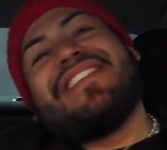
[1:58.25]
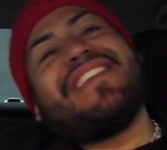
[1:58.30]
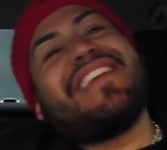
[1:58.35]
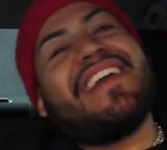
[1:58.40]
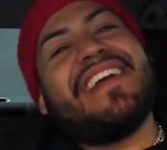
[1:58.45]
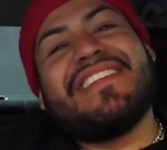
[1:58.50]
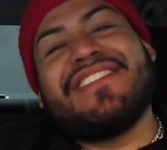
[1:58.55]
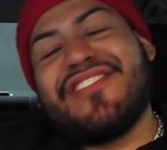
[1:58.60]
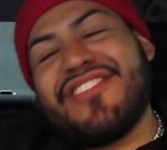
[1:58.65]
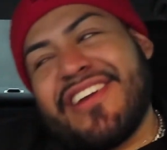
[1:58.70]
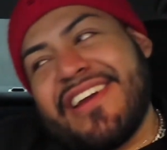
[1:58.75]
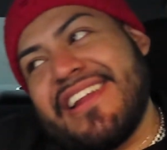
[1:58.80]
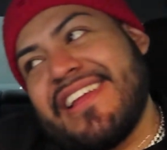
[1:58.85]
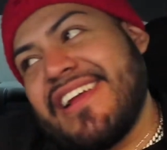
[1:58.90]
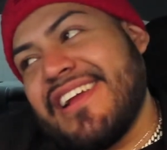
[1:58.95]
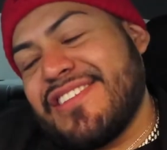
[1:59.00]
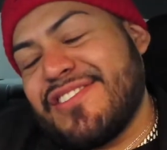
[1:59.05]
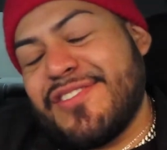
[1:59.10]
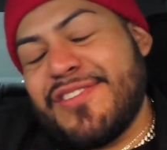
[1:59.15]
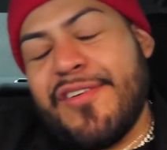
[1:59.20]
so you guys are gonna
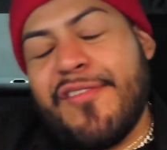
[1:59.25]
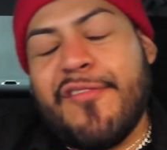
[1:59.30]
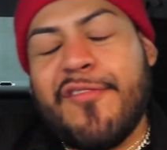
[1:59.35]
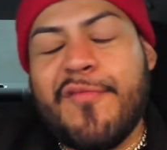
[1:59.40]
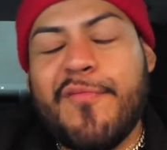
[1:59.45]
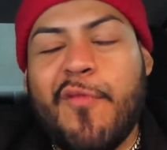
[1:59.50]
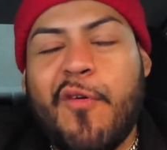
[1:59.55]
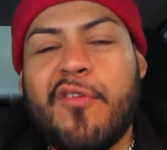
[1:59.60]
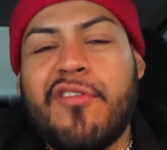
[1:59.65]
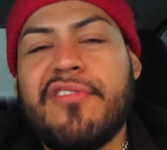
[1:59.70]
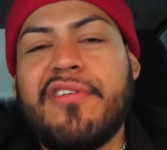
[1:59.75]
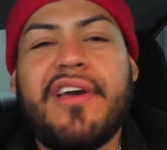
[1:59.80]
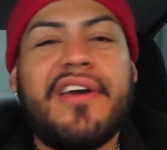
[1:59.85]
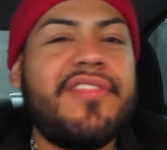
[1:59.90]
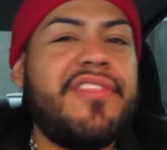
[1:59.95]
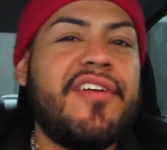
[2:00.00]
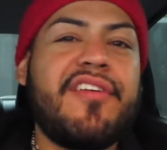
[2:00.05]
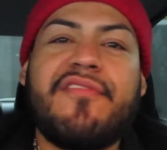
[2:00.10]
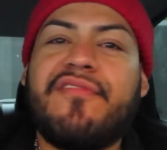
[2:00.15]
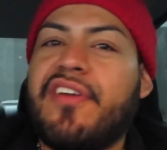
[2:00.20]
get to know her more.
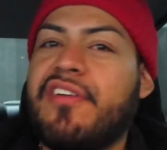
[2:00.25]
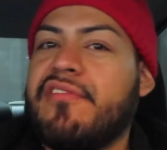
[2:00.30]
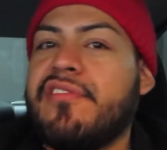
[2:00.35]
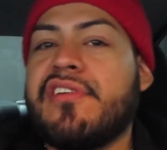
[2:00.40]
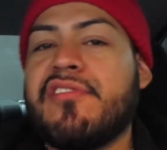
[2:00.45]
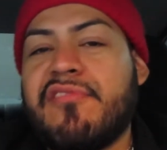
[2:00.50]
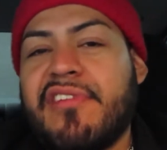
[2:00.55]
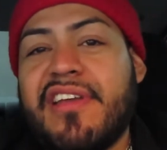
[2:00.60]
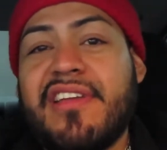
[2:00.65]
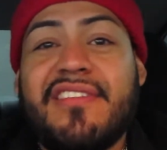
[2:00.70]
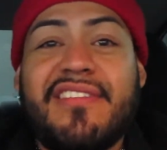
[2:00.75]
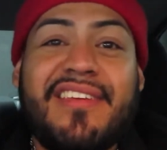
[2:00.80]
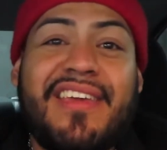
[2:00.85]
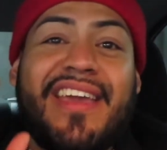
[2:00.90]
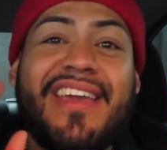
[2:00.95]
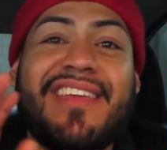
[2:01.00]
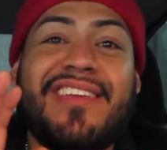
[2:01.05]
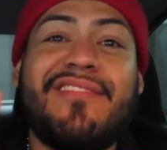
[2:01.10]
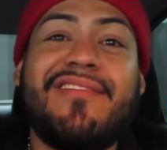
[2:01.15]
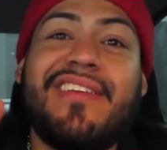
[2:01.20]
Uh, they're very crazy
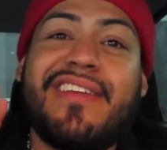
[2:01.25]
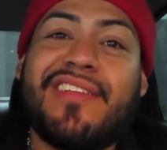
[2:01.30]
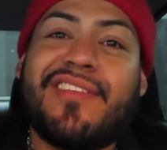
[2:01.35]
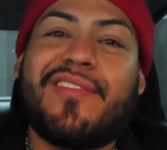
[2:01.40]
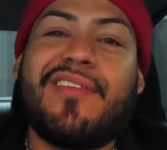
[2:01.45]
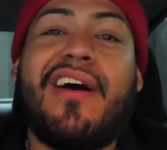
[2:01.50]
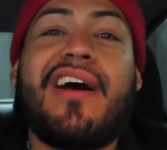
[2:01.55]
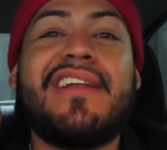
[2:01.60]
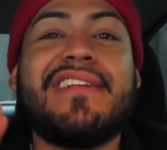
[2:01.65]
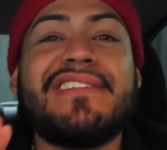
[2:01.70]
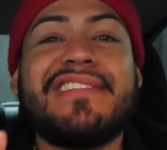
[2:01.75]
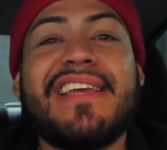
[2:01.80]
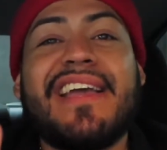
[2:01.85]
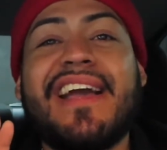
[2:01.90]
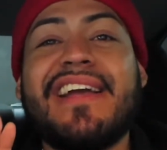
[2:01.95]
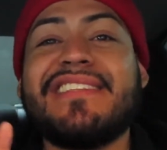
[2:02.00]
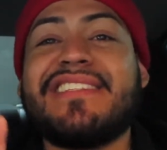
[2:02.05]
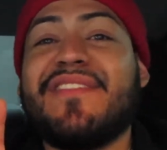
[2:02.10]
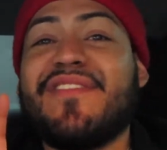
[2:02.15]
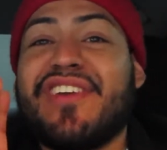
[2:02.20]
and unique. So honestly,
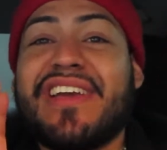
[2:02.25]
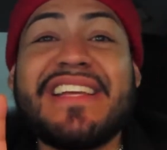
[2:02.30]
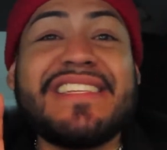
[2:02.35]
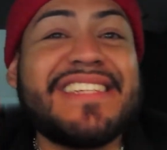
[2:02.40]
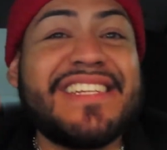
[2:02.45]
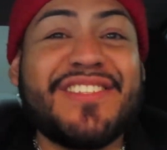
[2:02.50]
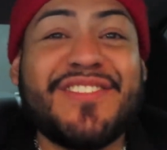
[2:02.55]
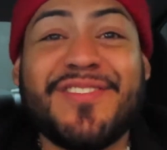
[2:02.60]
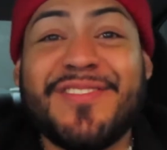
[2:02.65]
guys, if you guys get